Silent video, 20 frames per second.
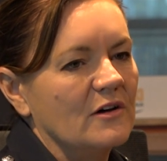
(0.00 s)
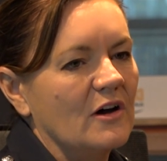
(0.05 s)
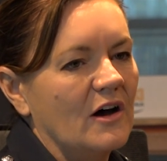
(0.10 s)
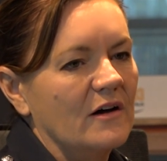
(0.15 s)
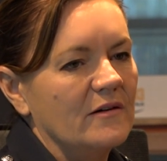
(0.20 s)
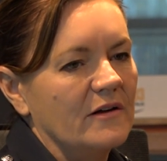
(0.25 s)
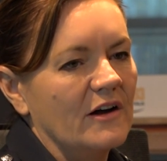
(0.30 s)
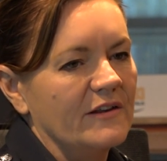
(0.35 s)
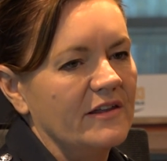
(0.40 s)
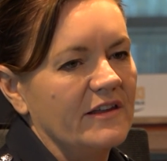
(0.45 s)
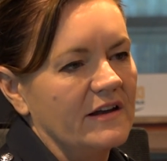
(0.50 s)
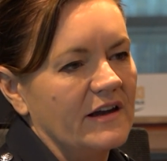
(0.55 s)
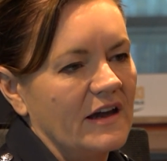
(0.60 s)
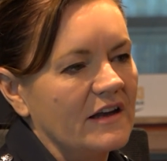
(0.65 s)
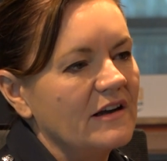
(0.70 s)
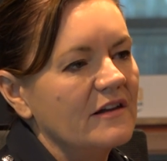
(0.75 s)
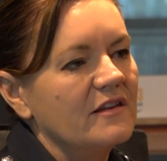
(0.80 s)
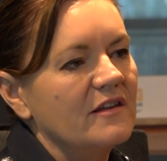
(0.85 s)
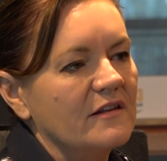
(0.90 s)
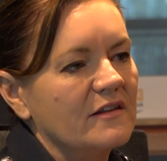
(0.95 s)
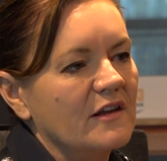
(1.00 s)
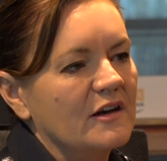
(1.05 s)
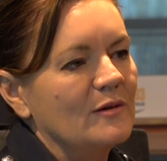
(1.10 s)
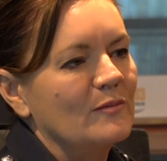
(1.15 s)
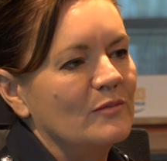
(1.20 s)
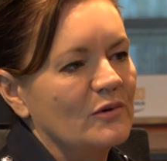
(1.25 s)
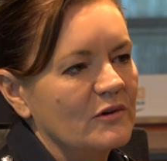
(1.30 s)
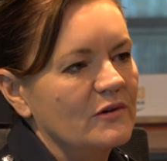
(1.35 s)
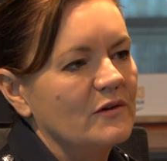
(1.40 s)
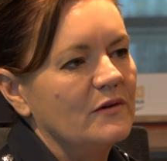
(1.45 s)
I think anything that
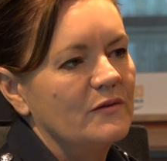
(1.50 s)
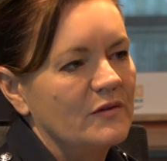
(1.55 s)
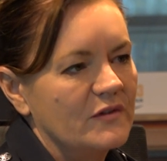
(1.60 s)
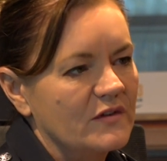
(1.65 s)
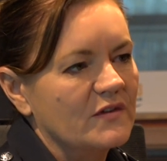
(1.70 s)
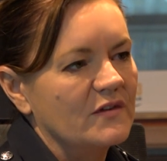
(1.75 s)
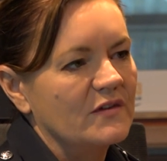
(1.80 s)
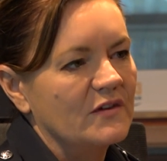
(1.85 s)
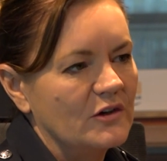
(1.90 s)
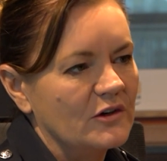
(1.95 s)
improves,